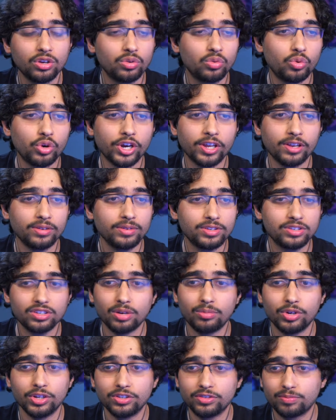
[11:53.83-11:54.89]
what
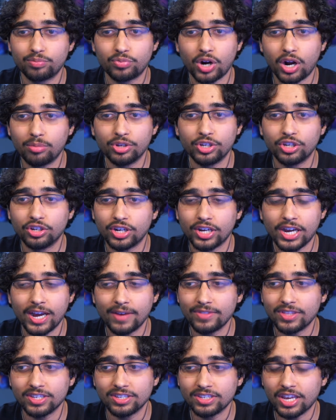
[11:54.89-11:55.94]
someone's probably going to have
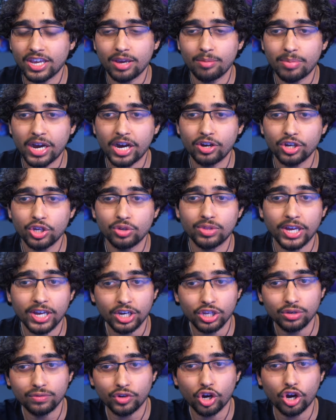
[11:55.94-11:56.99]
to say about you that
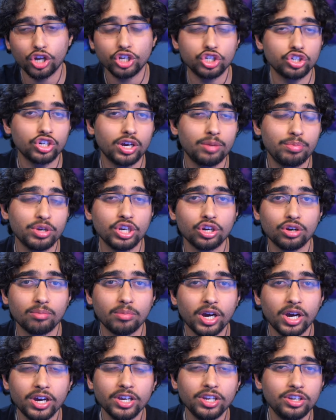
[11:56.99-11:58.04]
you've conjured up in your
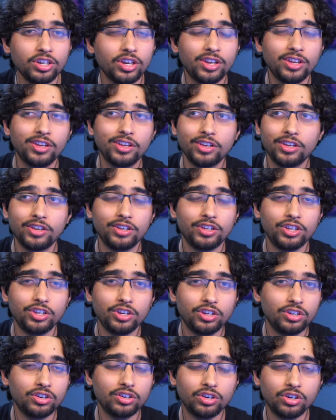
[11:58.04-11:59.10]
mind.
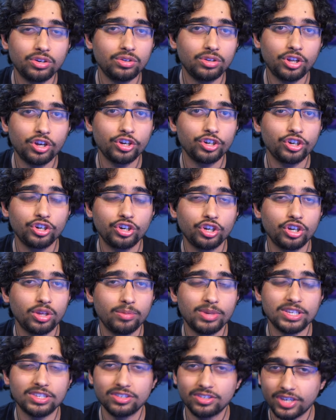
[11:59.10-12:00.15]
You're no longer going to be
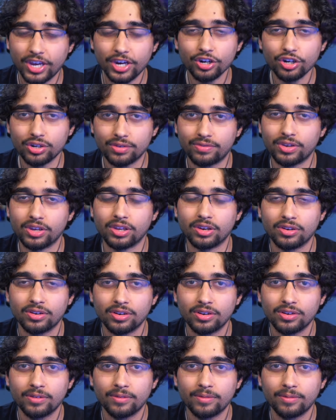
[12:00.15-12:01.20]
scared of it.
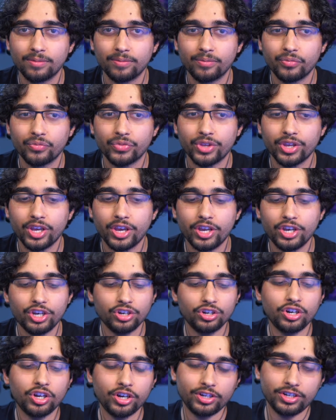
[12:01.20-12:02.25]
And you're
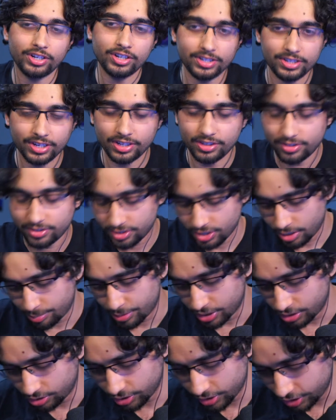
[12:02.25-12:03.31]
not going to tense up
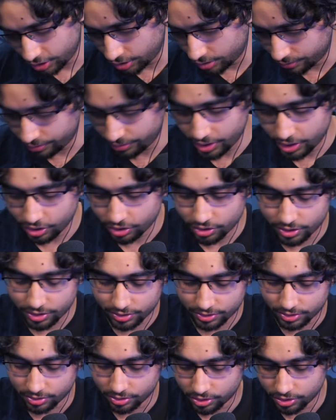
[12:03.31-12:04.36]
and look at your fingers
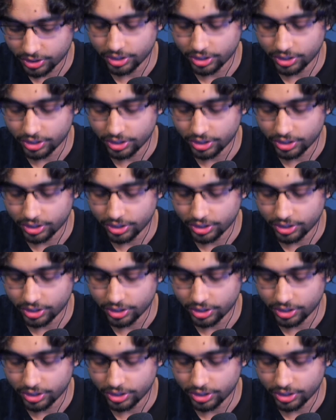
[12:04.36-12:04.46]
and look